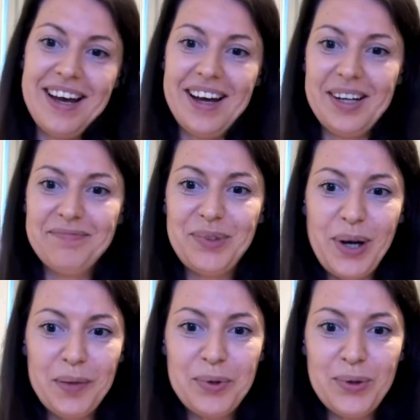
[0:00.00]
to
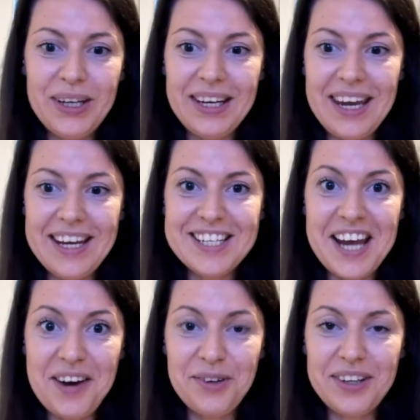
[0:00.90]
help you engage
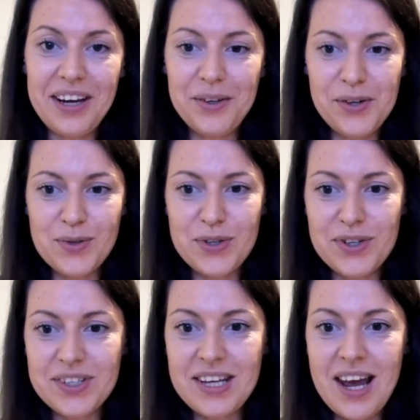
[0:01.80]
and retain your
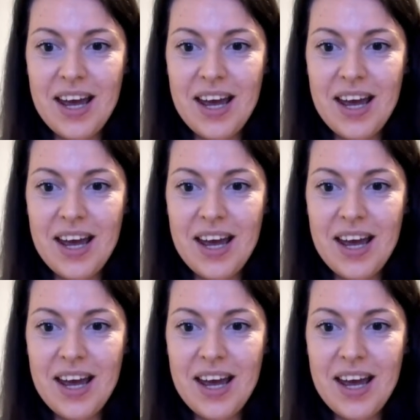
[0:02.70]
users.